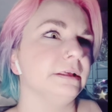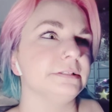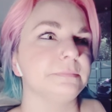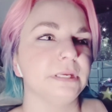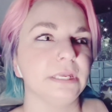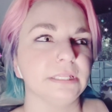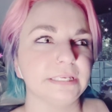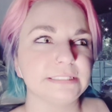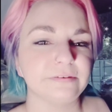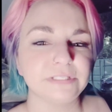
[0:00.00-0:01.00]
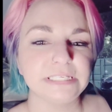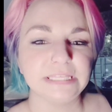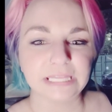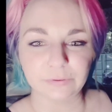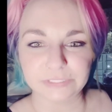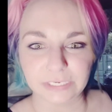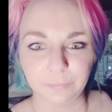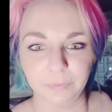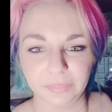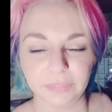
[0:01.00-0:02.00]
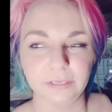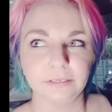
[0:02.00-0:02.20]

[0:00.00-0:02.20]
is making like $17,000 a month.